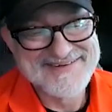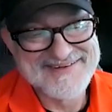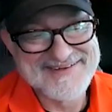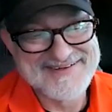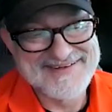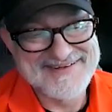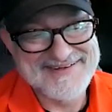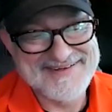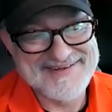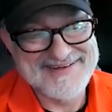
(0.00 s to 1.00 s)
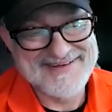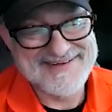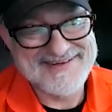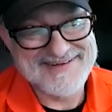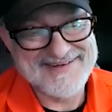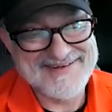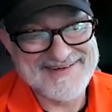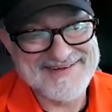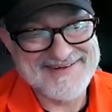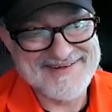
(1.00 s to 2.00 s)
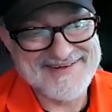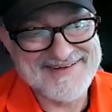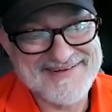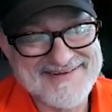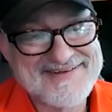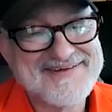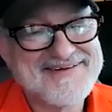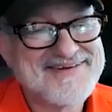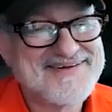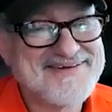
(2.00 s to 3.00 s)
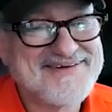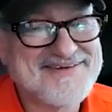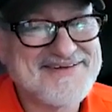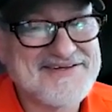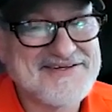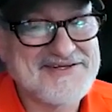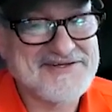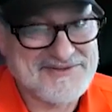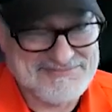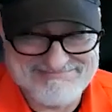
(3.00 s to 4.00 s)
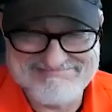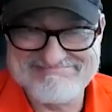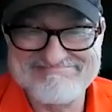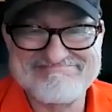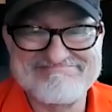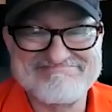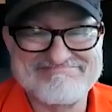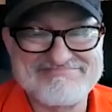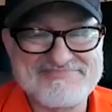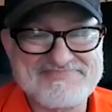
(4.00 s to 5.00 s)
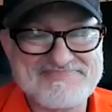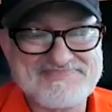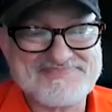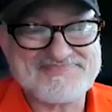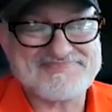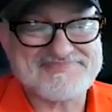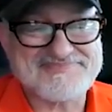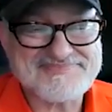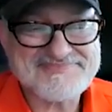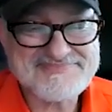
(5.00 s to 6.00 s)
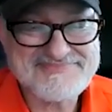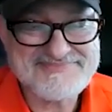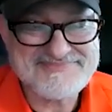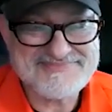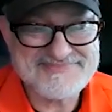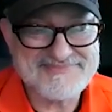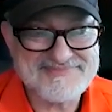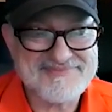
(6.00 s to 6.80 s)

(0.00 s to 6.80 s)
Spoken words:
No words are spoken by the person on screen.